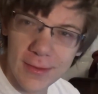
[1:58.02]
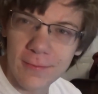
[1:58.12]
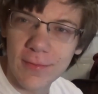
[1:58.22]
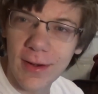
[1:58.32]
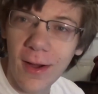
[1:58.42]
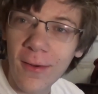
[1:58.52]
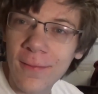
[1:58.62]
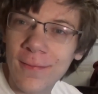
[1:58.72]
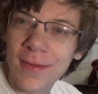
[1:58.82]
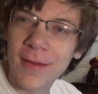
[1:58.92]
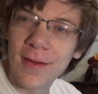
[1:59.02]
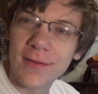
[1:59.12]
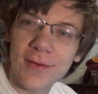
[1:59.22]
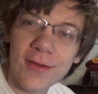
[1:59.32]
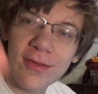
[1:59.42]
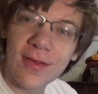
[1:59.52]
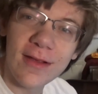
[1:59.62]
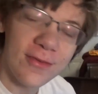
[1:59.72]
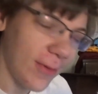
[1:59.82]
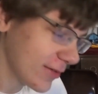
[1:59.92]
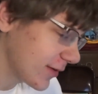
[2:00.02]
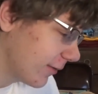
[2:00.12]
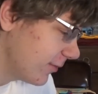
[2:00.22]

No, good things must come